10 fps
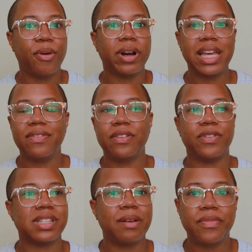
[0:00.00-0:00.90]
Or even
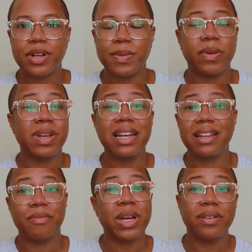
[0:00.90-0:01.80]
for some folks, we
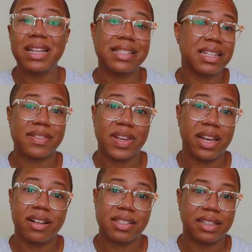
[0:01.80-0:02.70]
don't need six
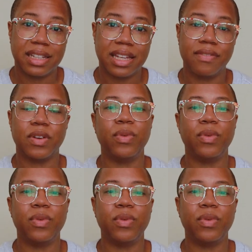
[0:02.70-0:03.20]
figures to live.